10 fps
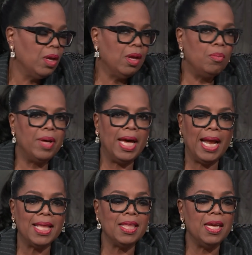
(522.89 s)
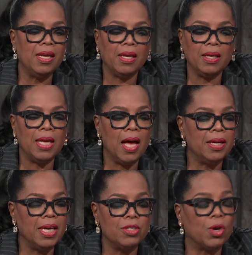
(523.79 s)
Mm-hmm. But I think
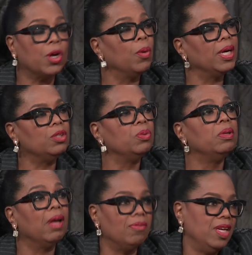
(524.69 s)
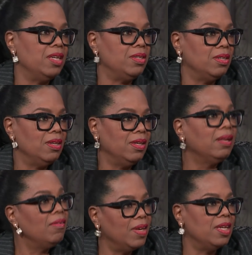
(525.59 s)
young kids are going to love it, mm-hmm.
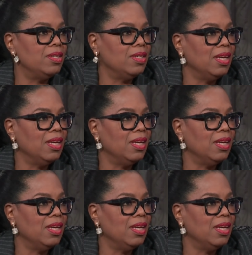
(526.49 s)
love it.